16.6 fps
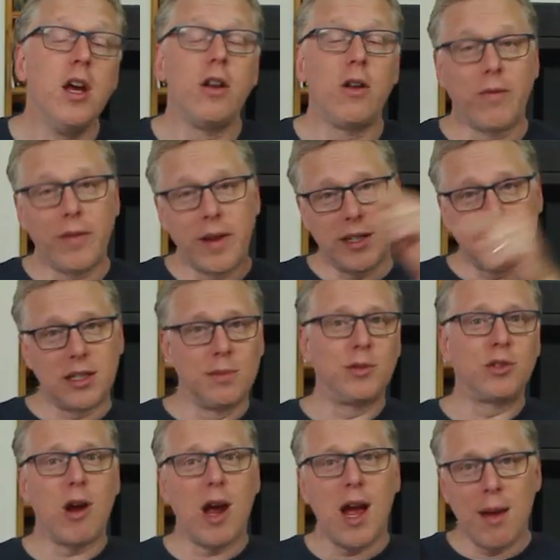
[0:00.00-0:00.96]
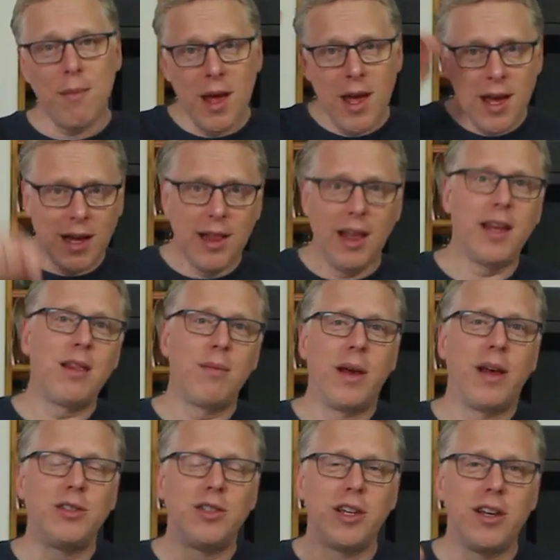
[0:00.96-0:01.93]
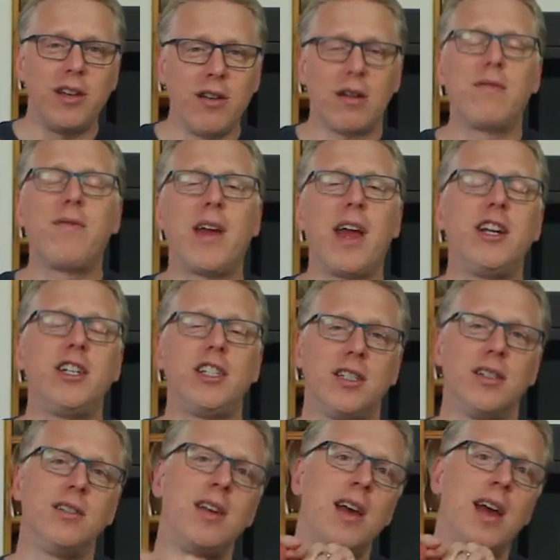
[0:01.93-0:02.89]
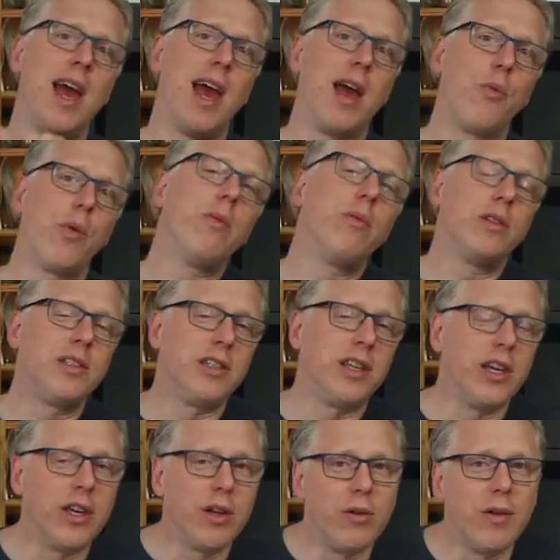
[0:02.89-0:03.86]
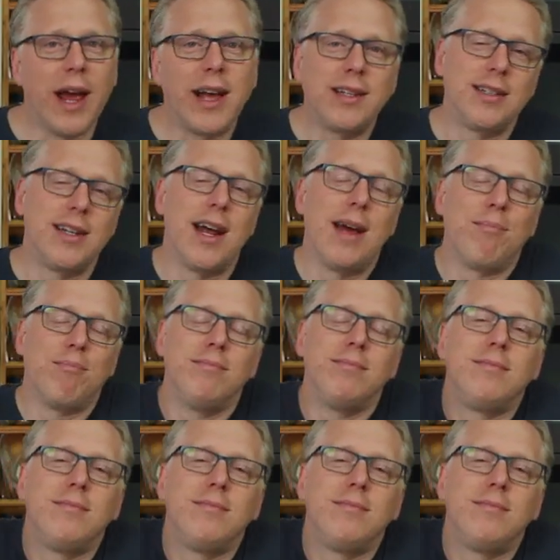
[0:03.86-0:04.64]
Don't forget to subscribe, click the bell so you get notifications, and we will see you next time.